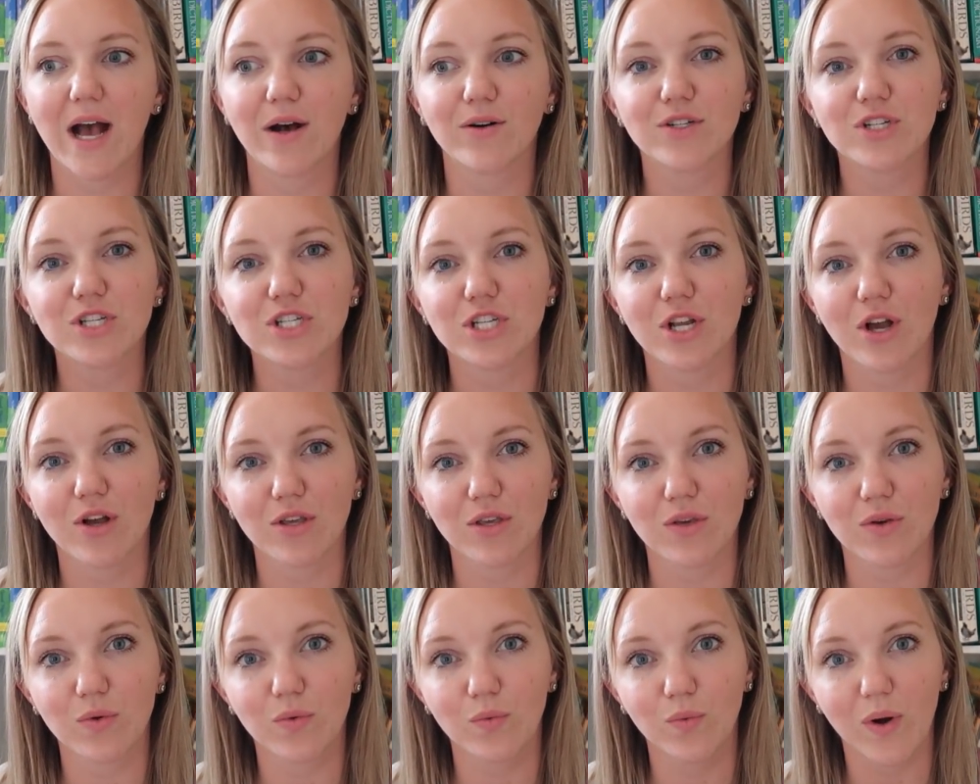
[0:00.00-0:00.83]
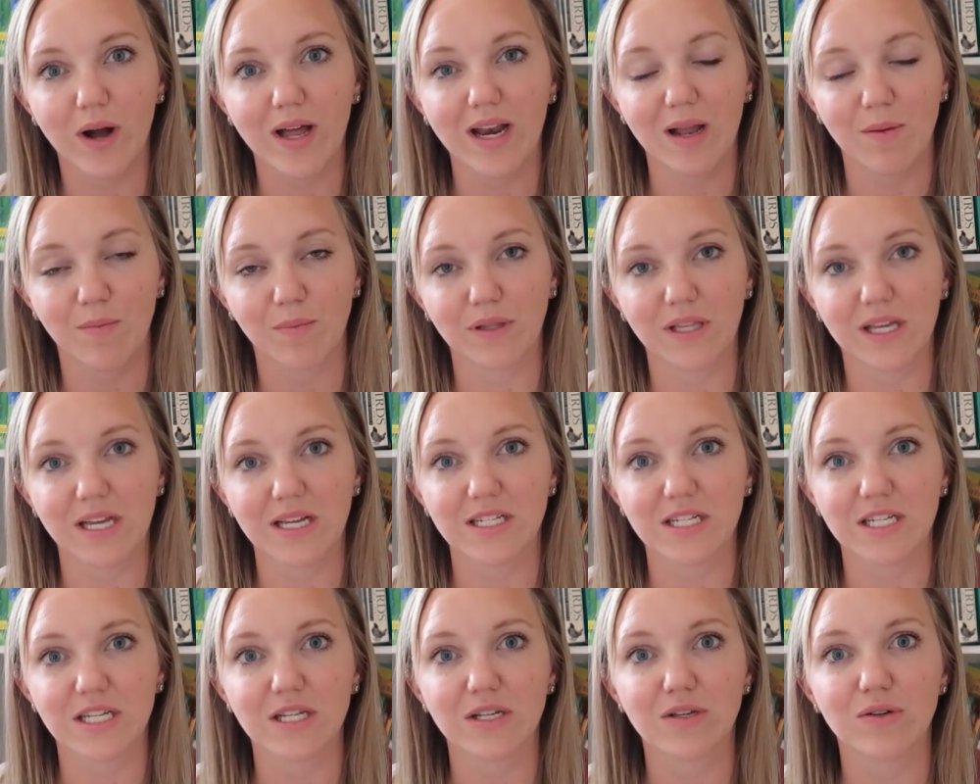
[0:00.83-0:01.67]
I will show you what I
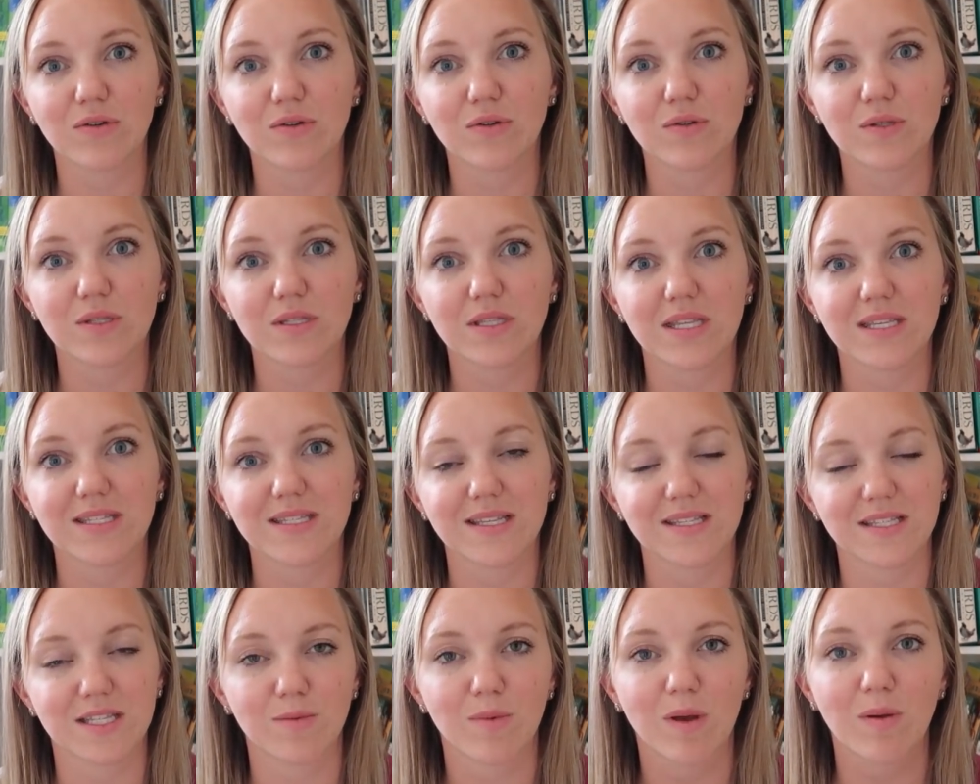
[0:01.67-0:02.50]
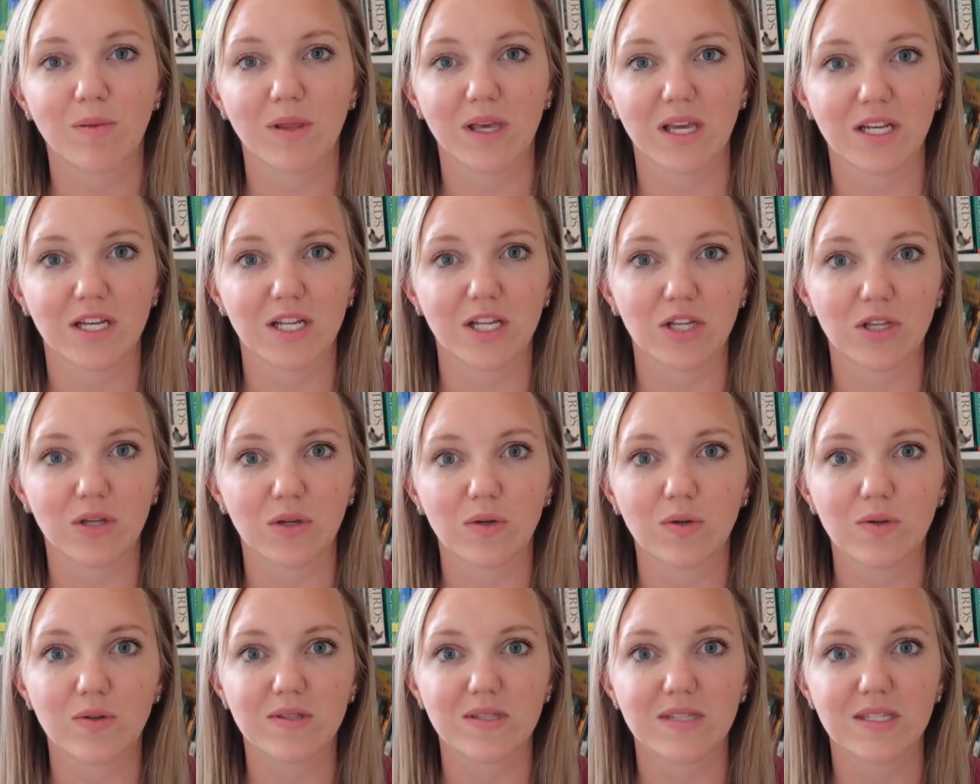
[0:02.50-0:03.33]
plan to use, the system I plan to
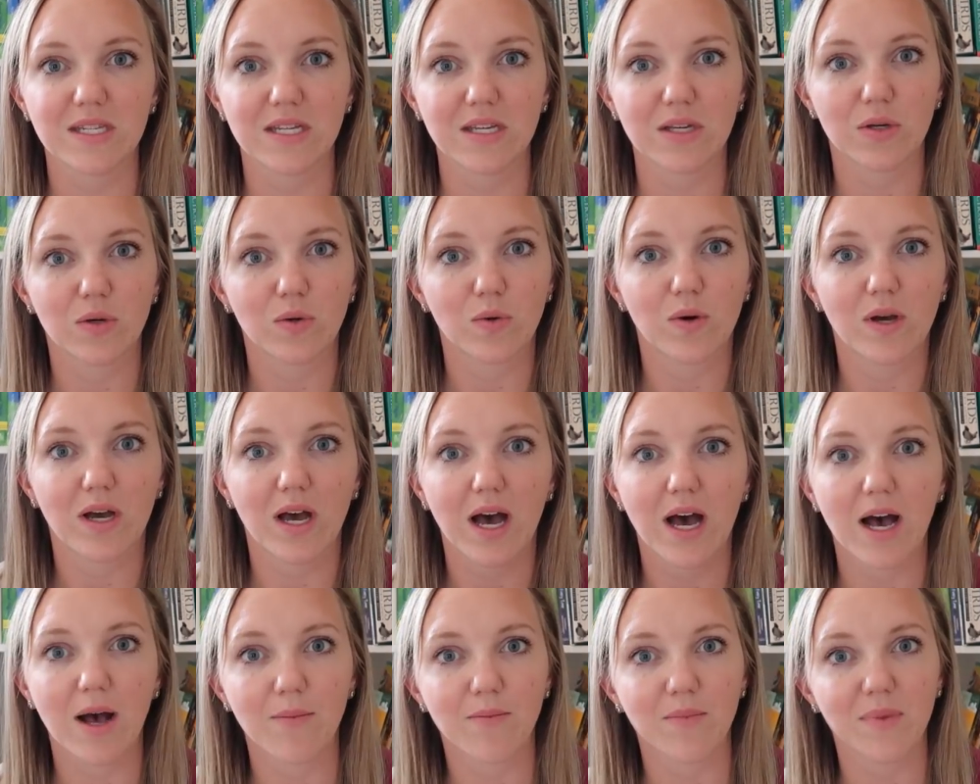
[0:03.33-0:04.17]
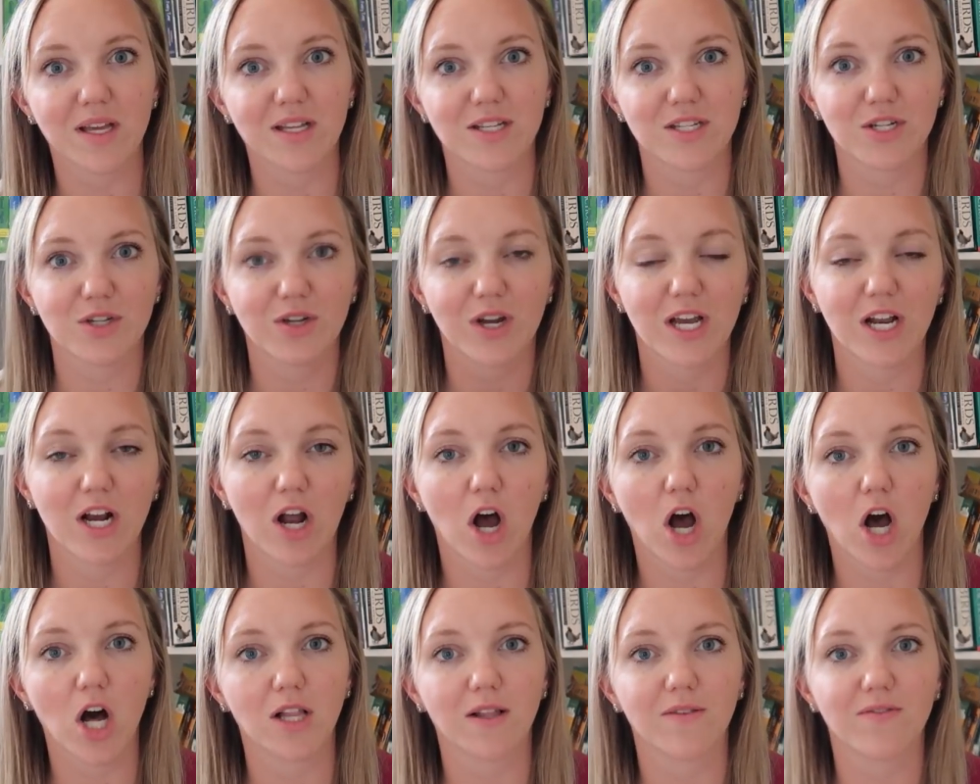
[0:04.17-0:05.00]
use to um, integrate
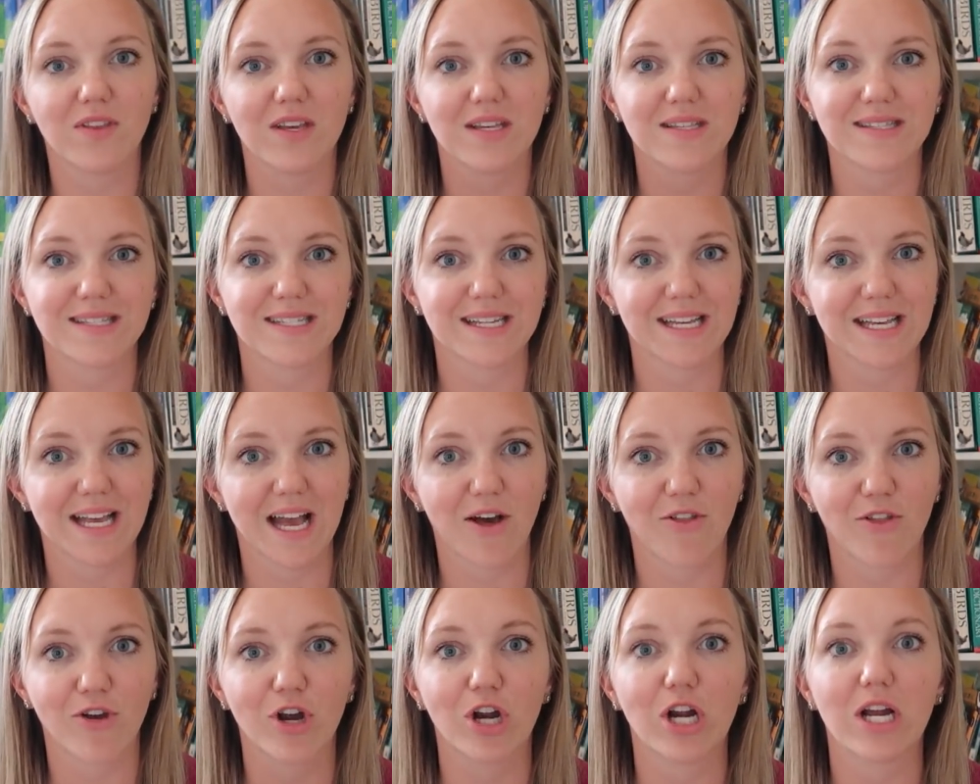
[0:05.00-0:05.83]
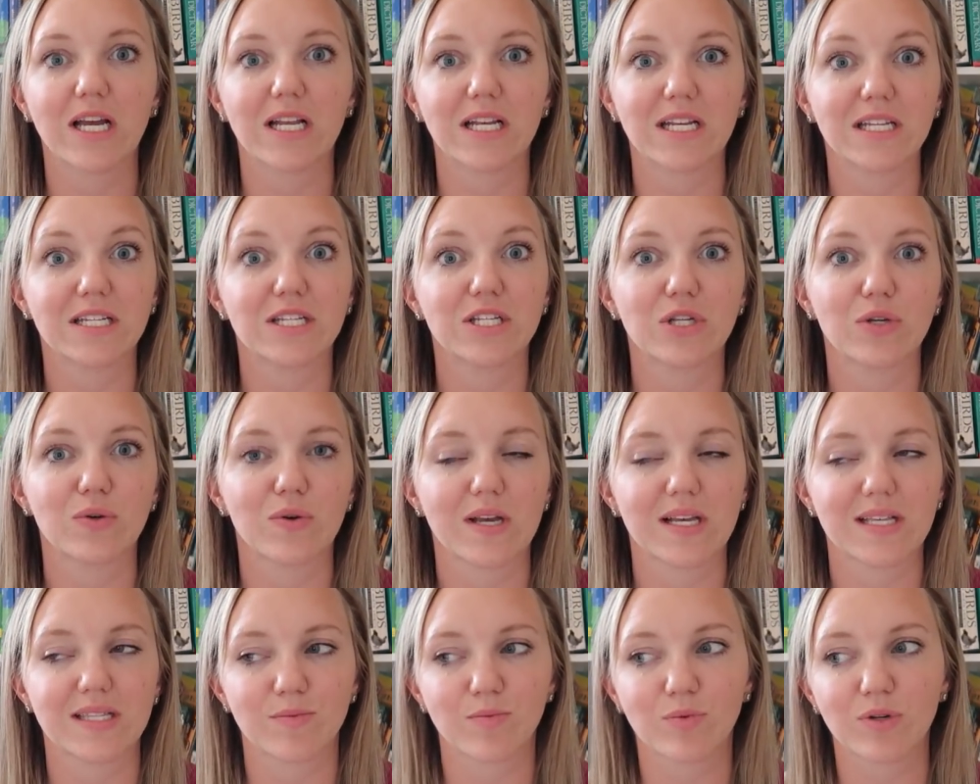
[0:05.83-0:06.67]
all of this together into
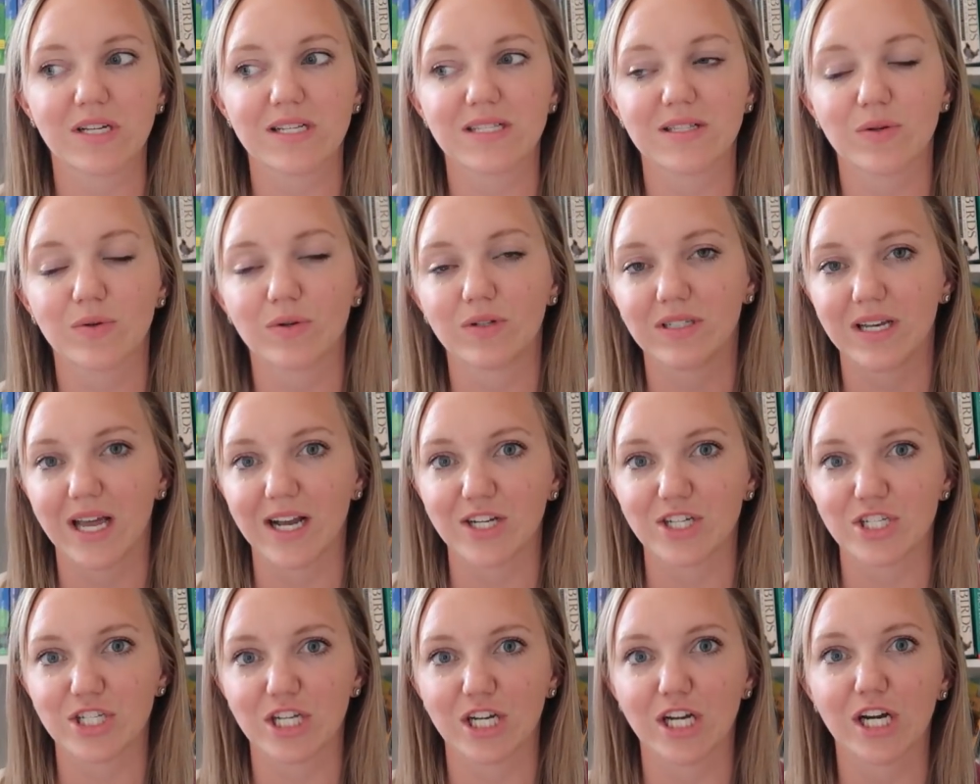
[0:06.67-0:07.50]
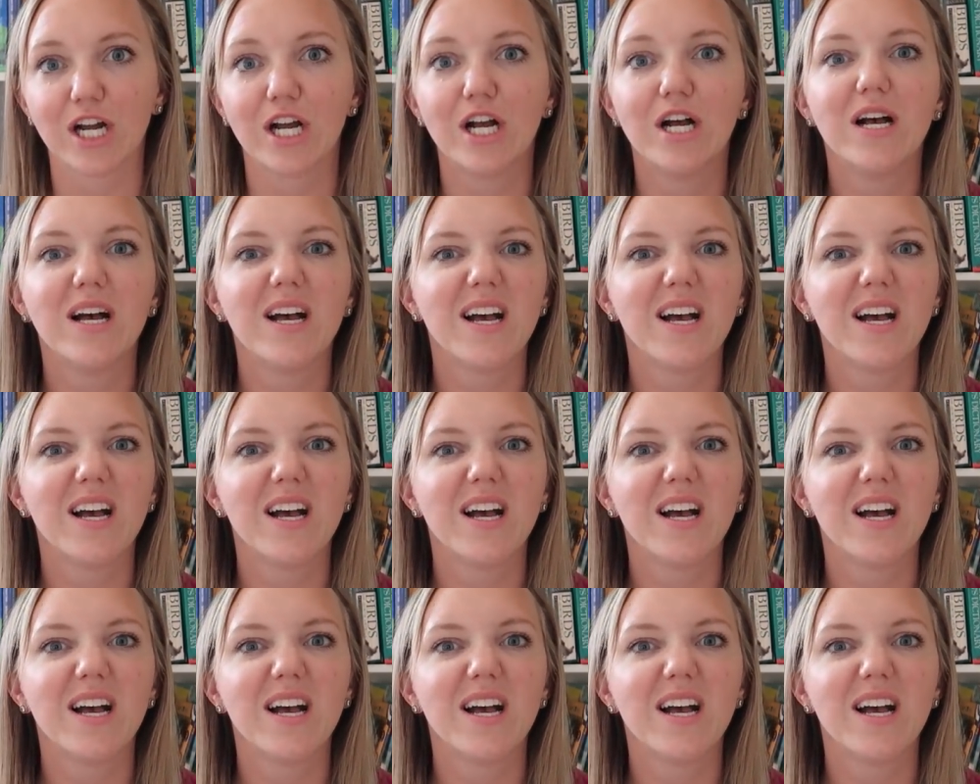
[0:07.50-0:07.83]
his preschool next year.